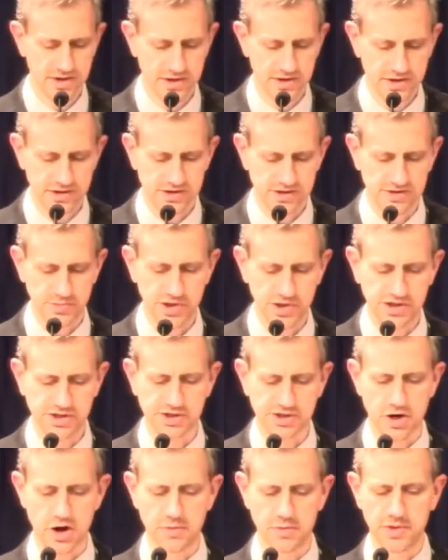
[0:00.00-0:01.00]
to be
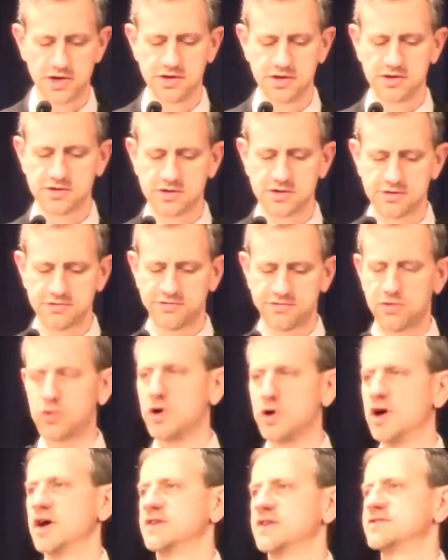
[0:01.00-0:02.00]
determined for
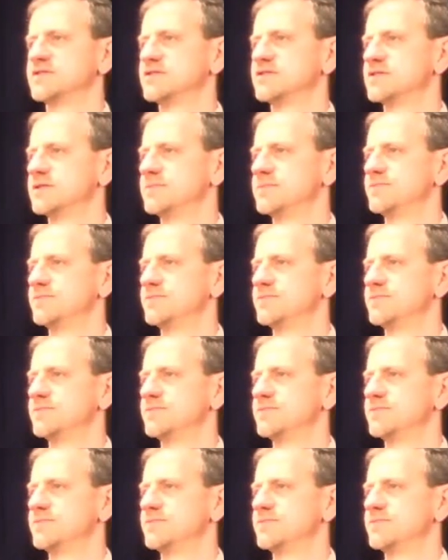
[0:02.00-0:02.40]
us?